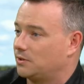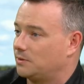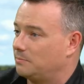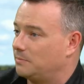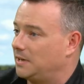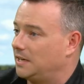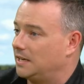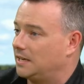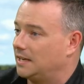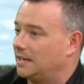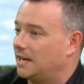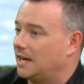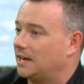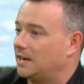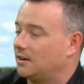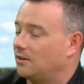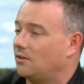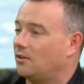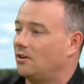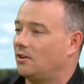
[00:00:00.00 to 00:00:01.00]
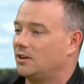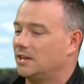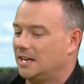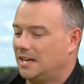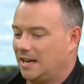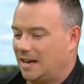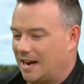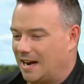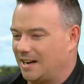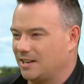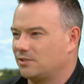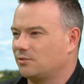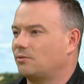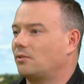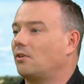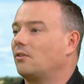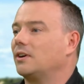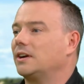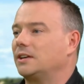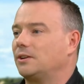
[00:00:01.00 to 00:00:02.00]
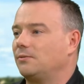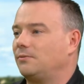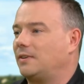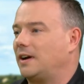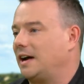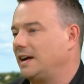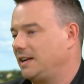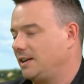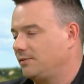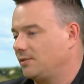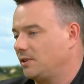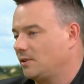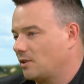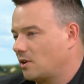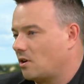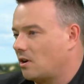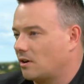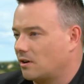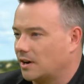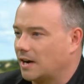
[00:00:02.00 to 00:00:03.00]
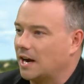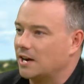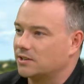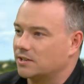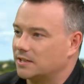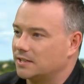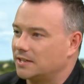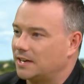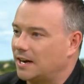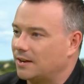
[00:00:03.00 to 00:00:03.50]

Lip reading: shouldn't meet yet at all. And it's growing divide even in congregations.